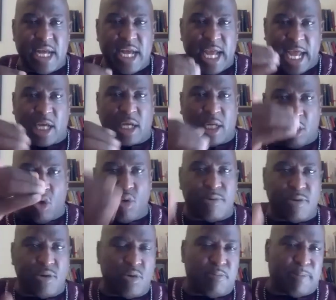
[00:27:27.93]
a
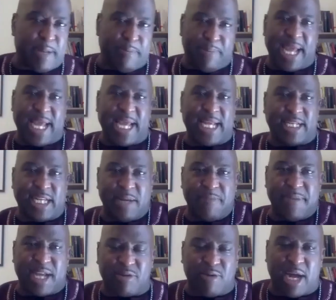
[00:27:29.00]
global
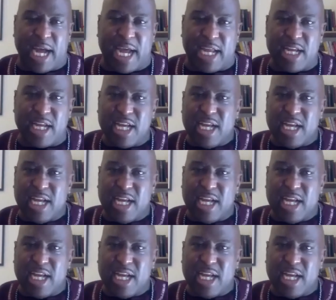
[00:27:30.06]
pandemic, right?